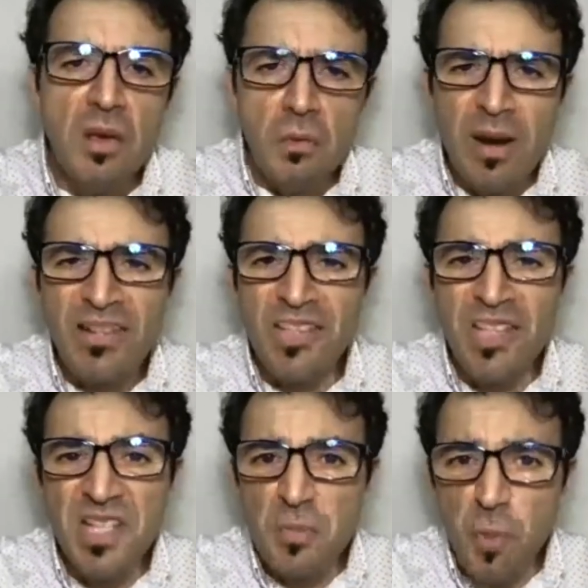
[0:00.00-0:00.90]
Practicing
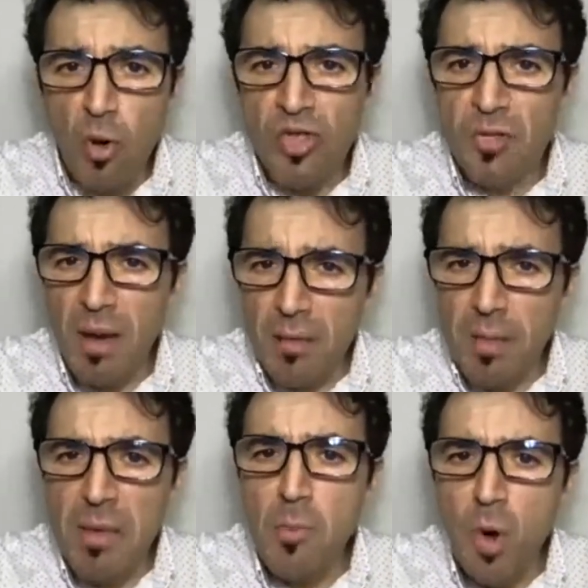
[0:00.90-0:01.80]
sports might
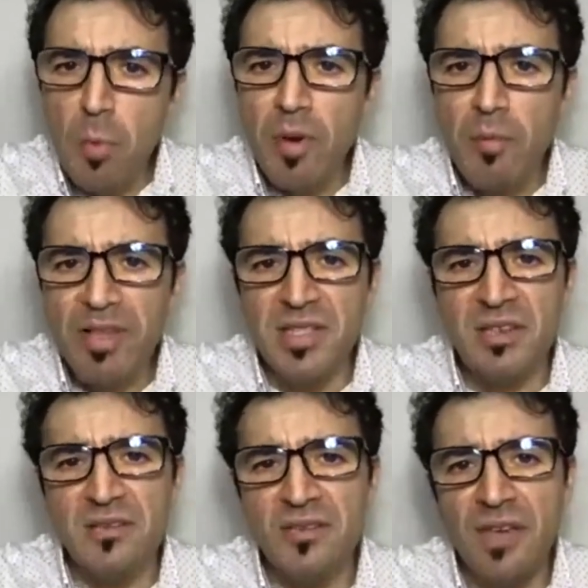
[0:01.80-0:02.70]
be more permissive
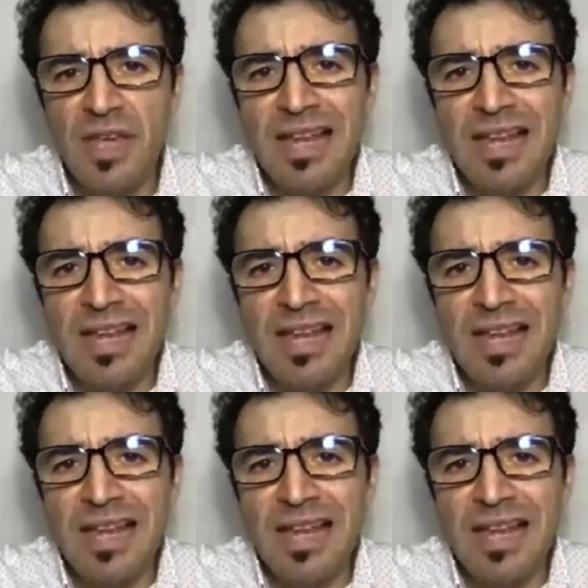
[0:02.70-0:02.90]
in